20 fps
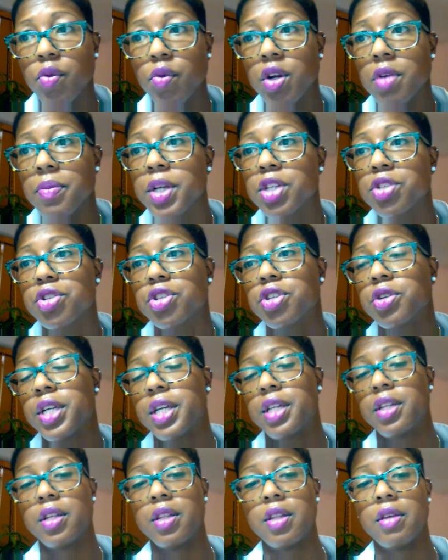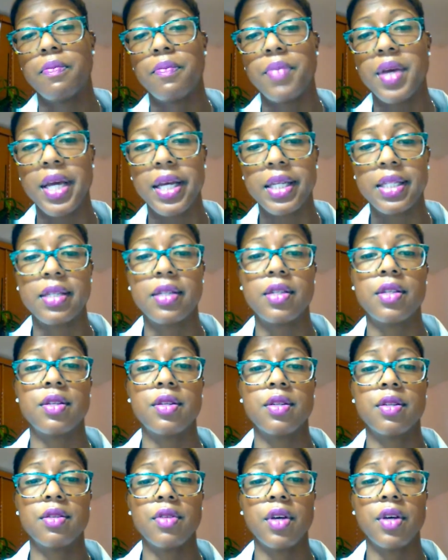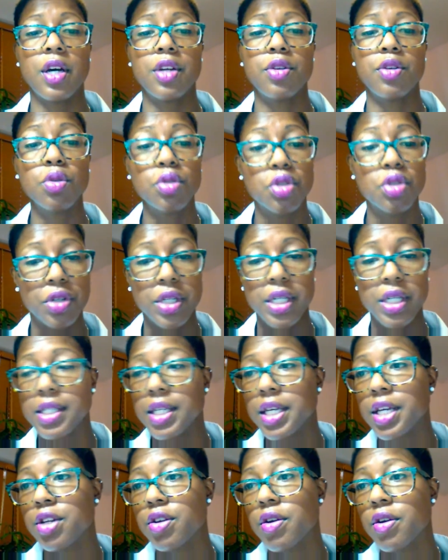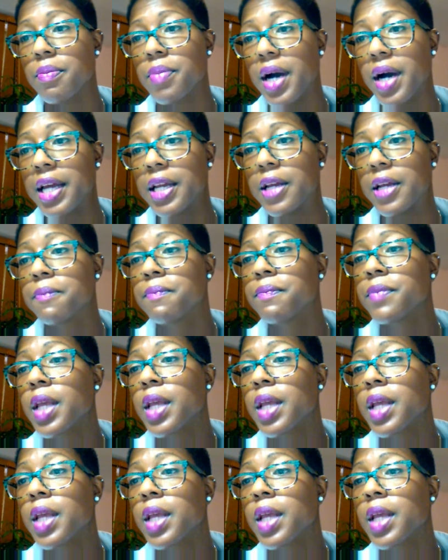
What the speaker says: You want to make sure you're getting the best nutrients in your body.